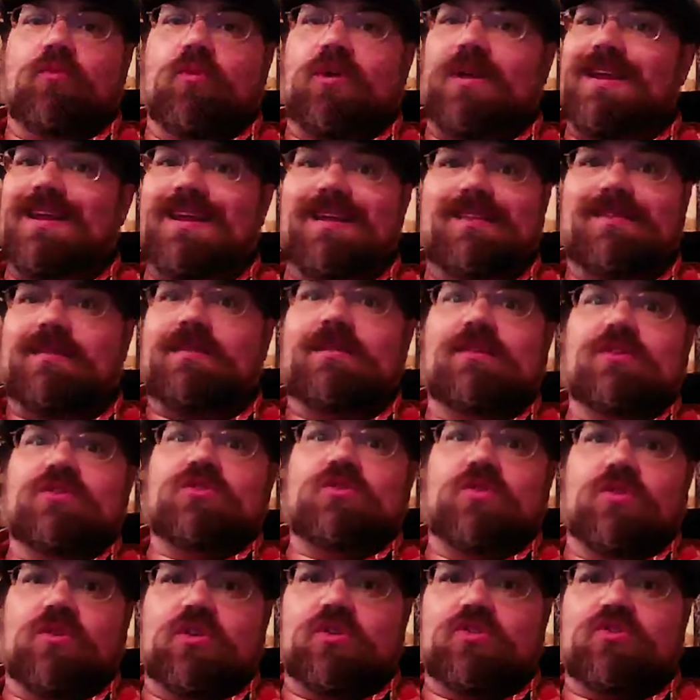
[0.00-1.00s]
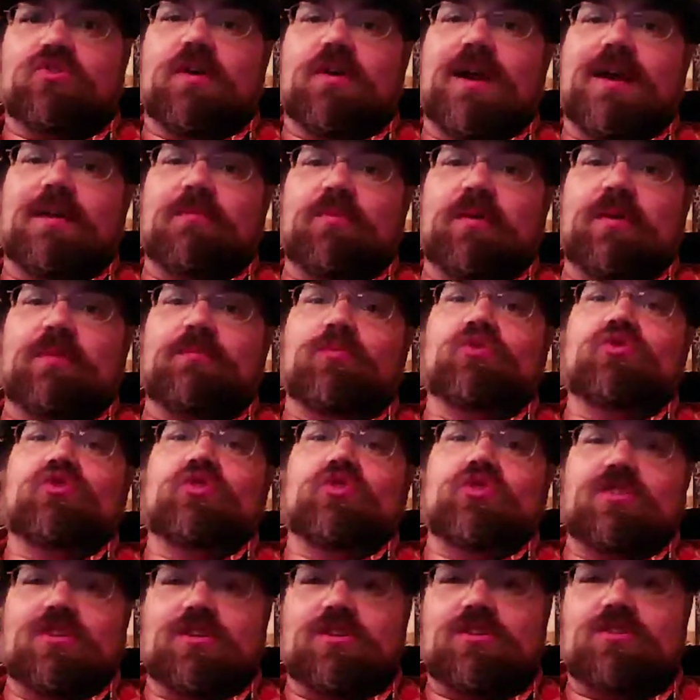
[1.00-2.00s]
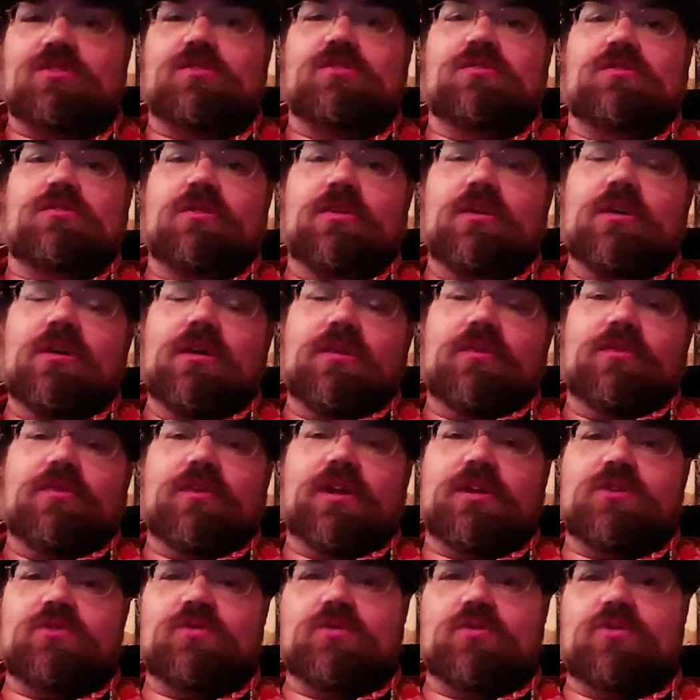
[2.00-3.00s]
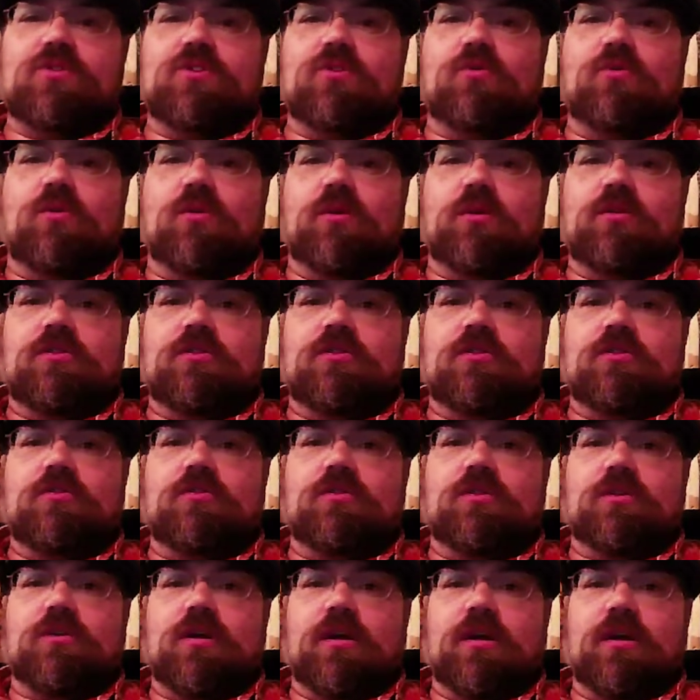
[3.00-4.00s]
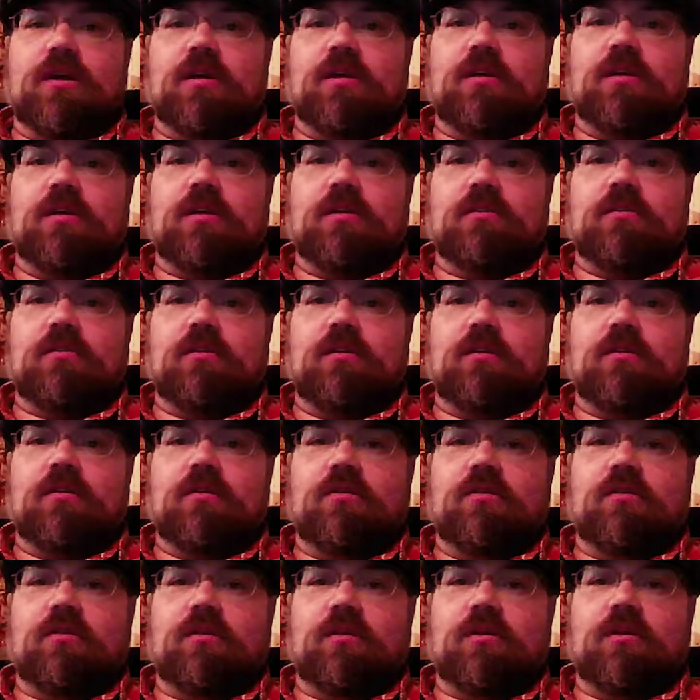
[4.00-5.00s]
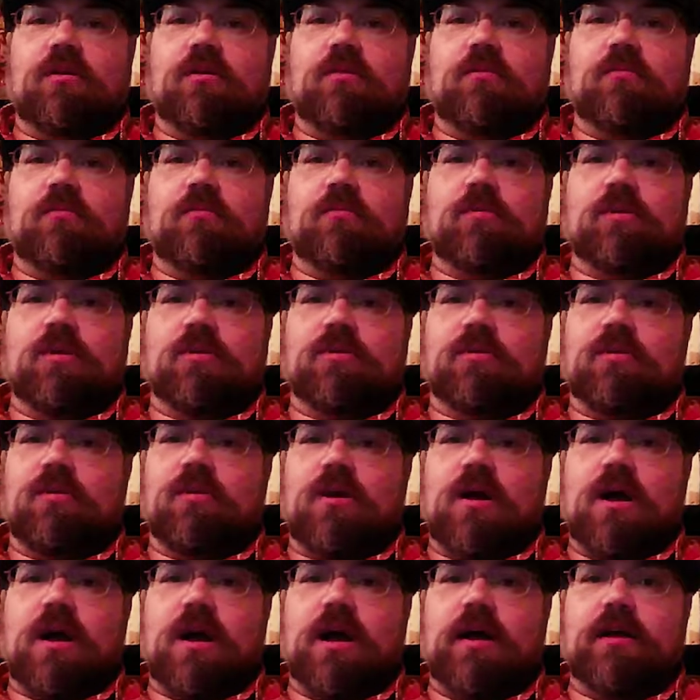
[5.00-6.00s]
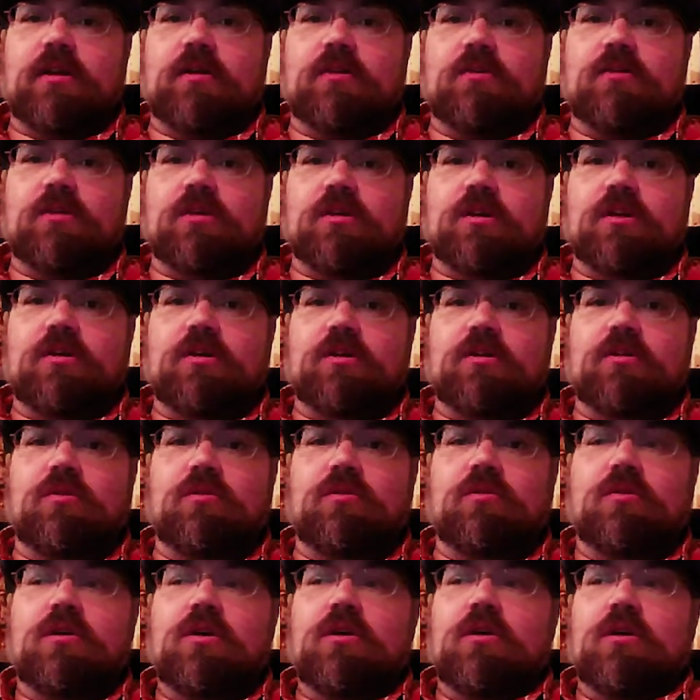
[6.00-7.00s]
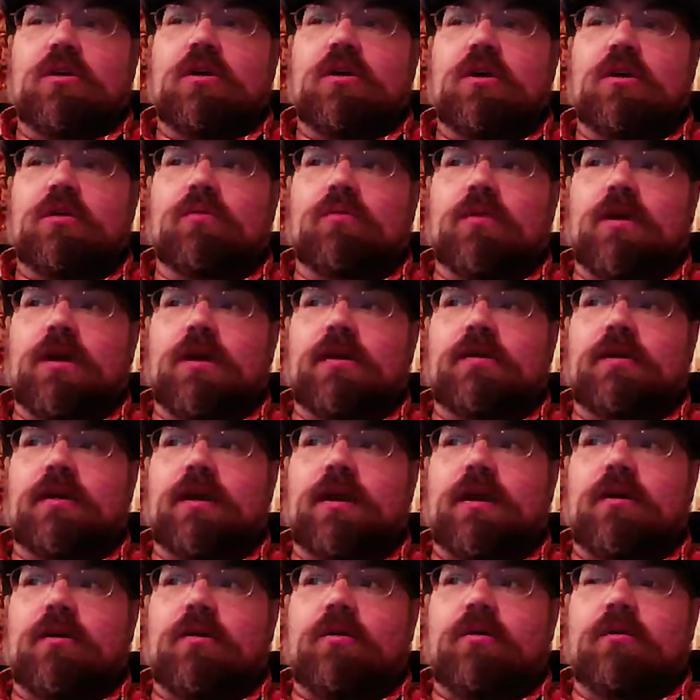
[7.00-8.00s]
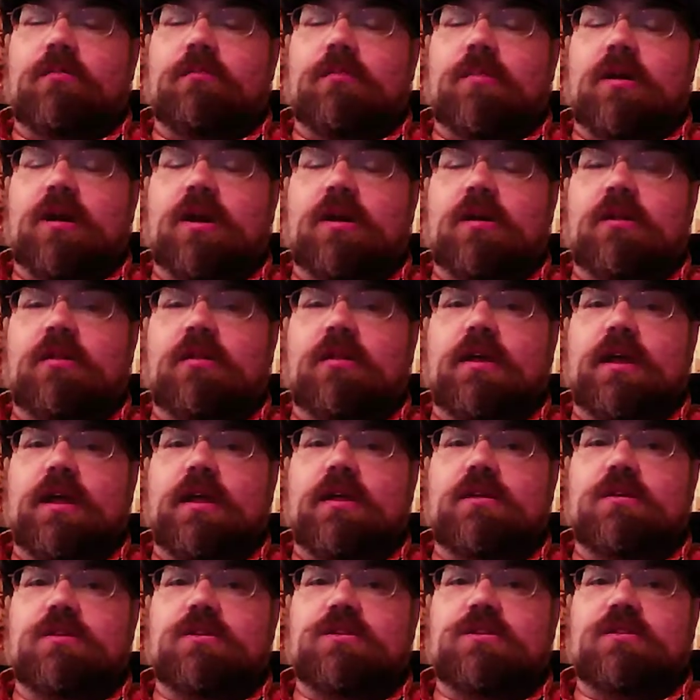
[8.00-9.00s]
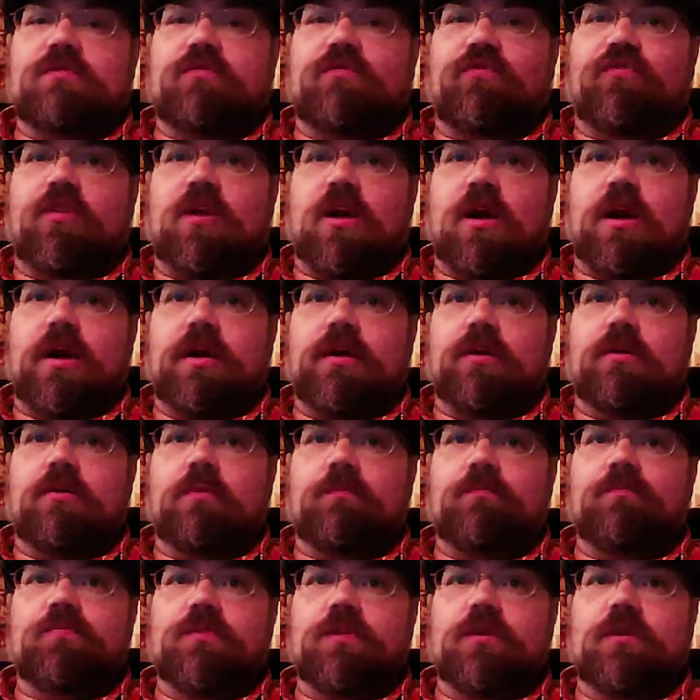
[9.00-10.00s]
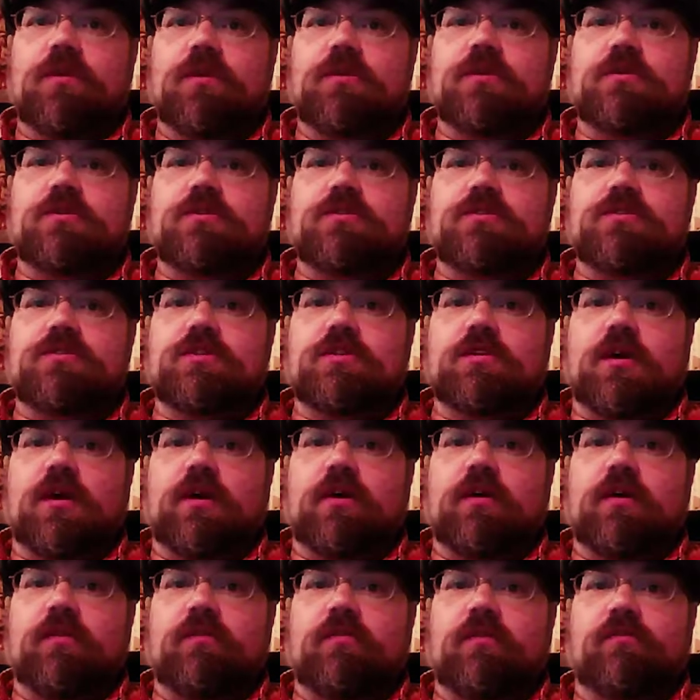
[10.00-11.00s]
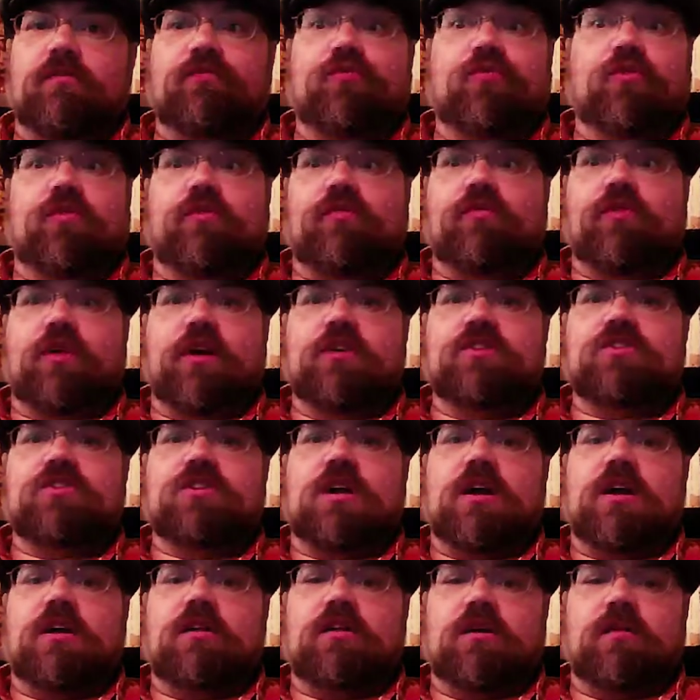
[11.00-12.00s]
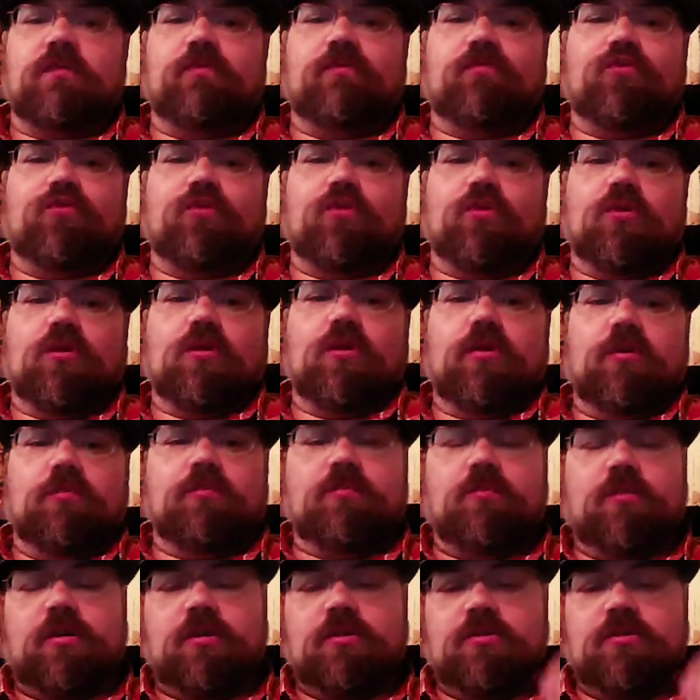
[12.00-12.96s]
anything that's going to attract people's attention, that's what you want to do to kind of get their eye to look at you. Right now, my latest flyer is I signed up for